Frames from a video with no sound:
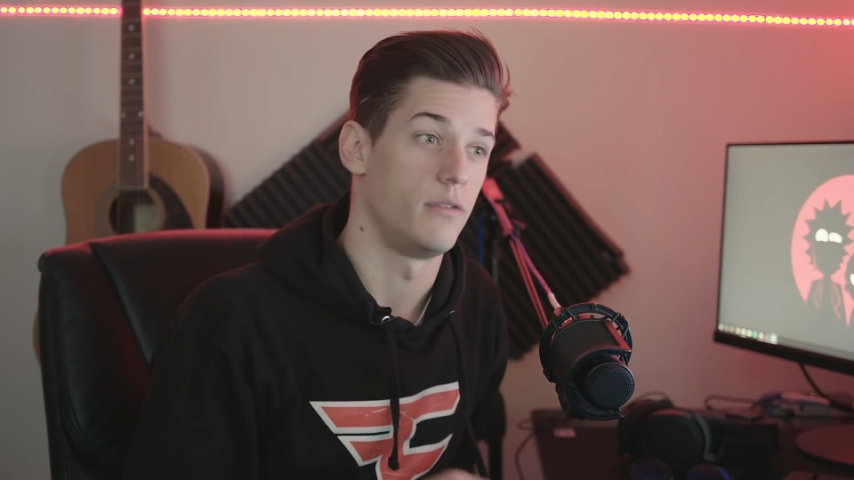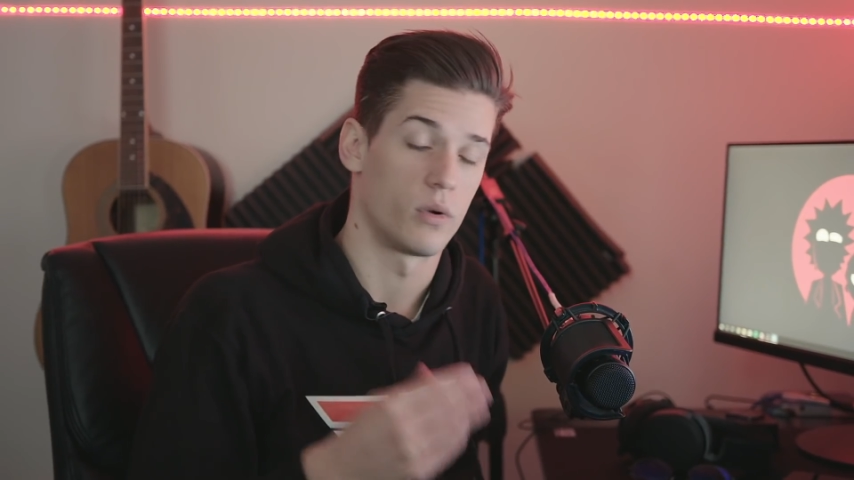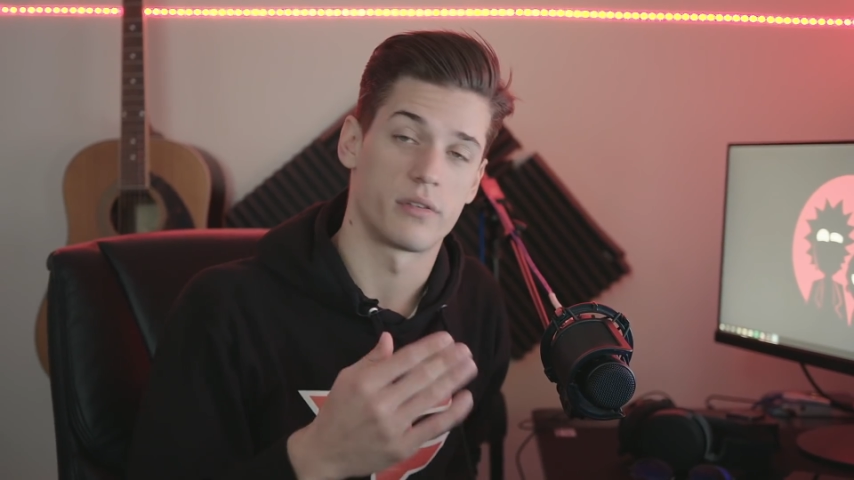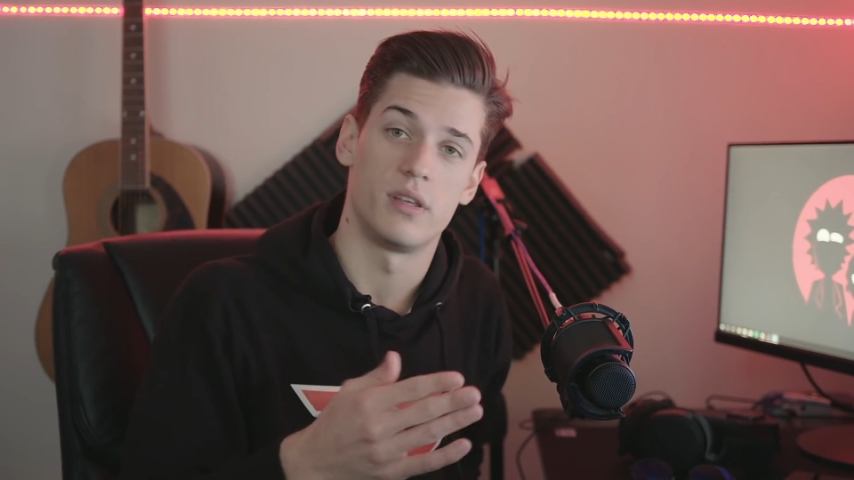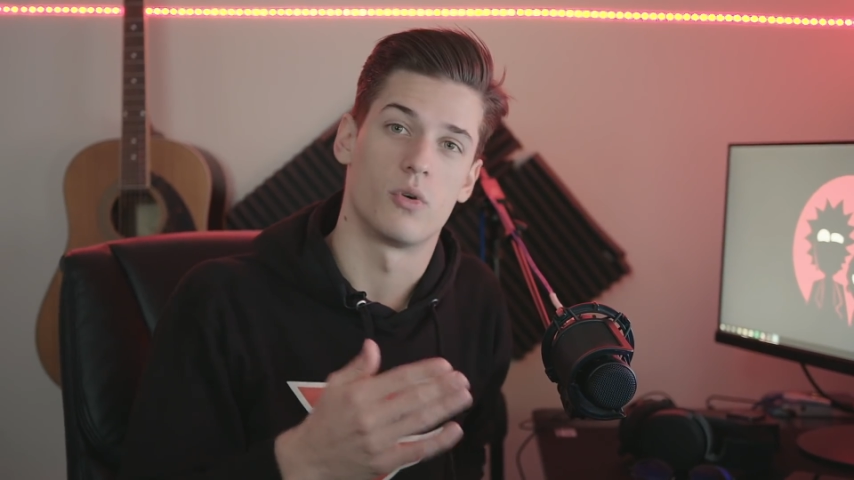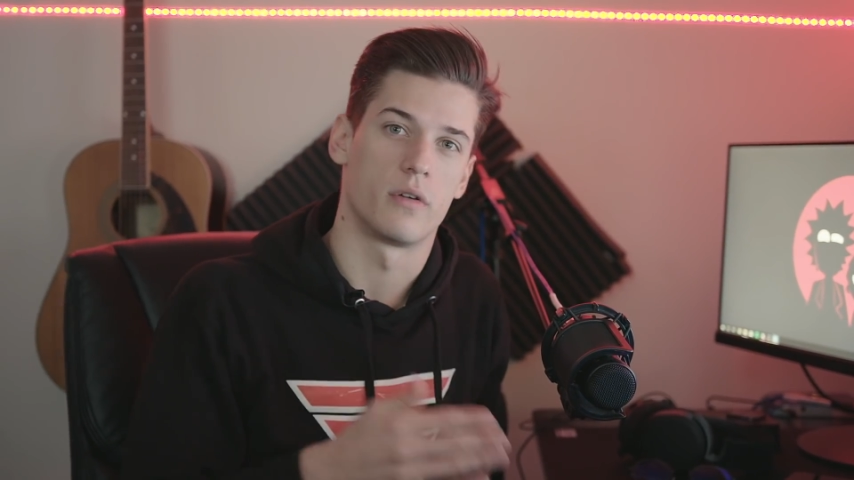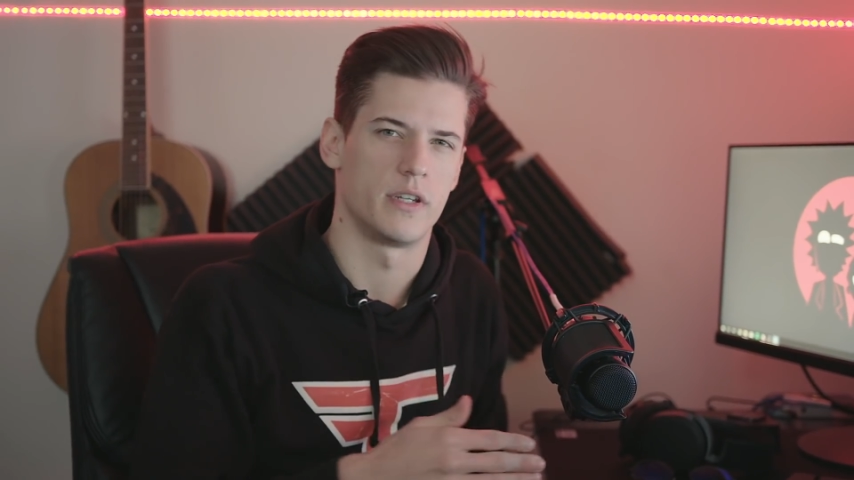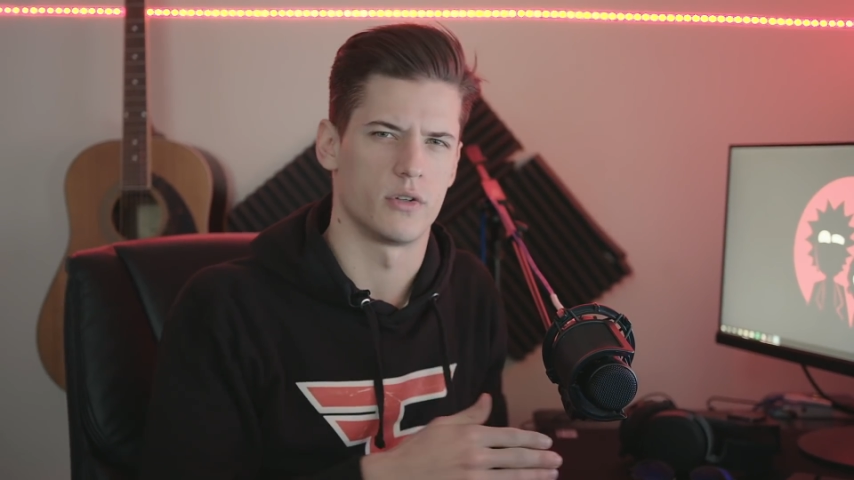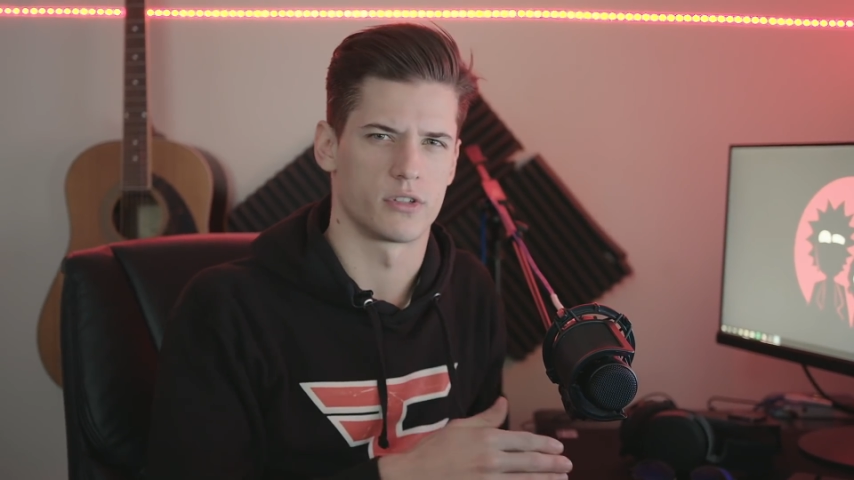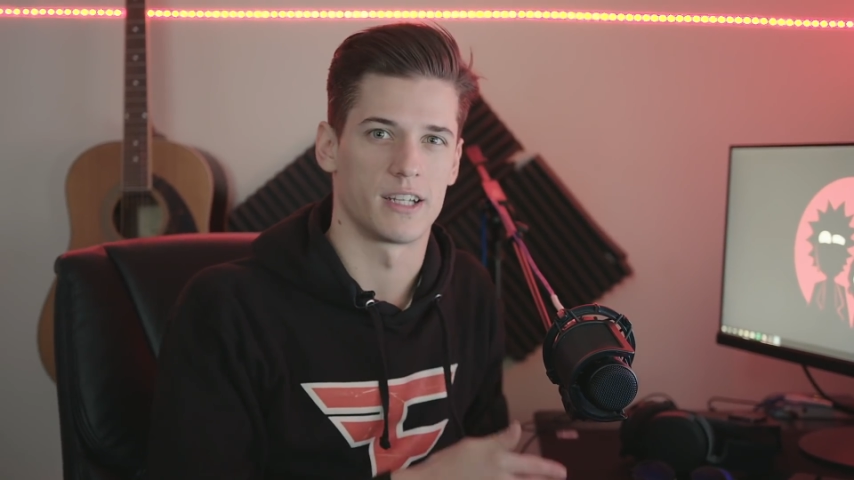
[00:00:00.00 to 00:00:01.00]
If you want to see more
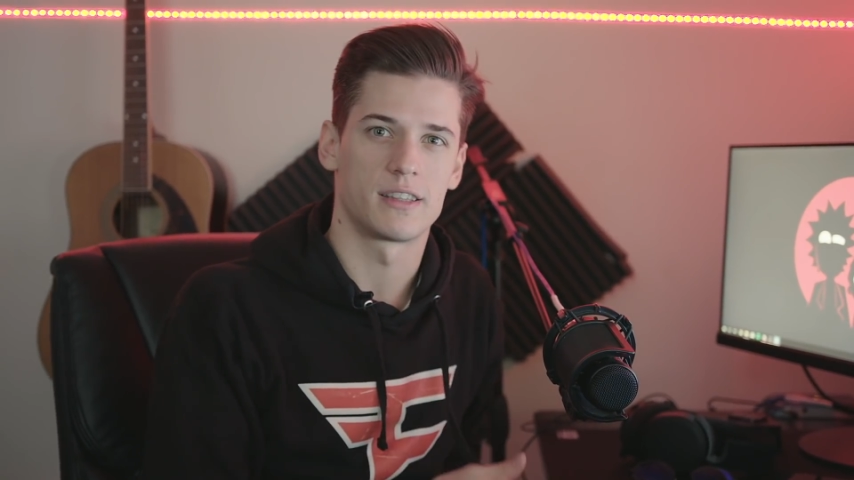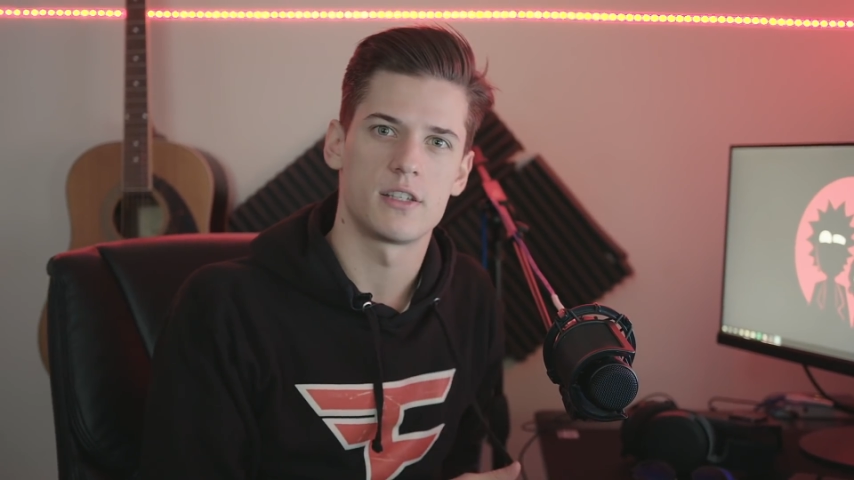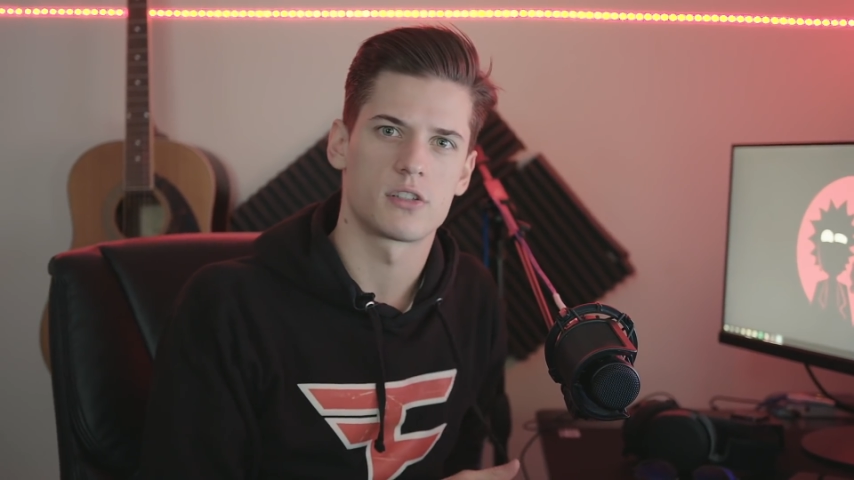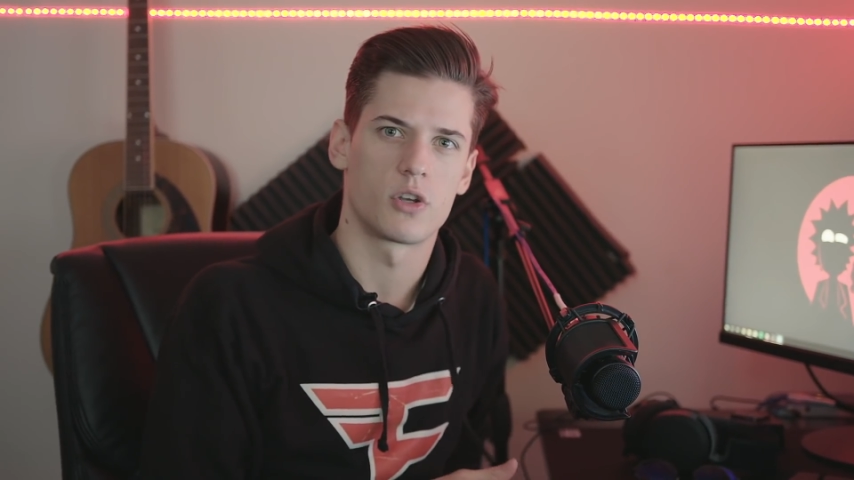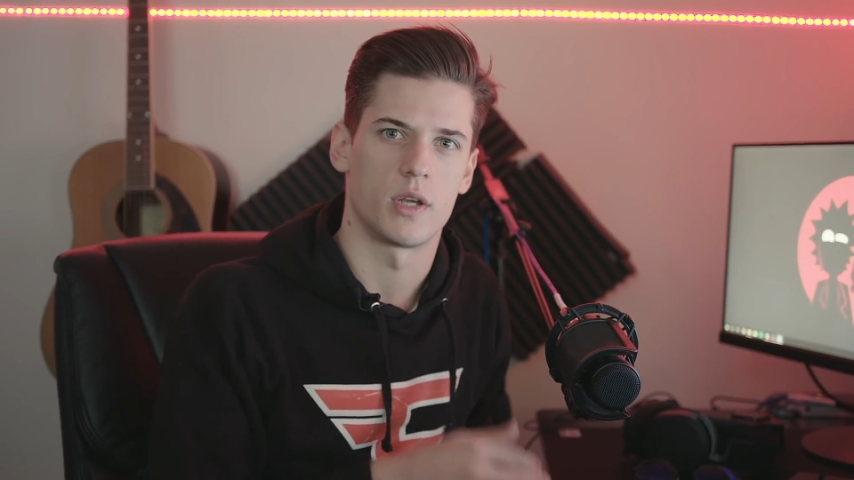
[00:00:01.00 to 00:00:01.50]
videos like this,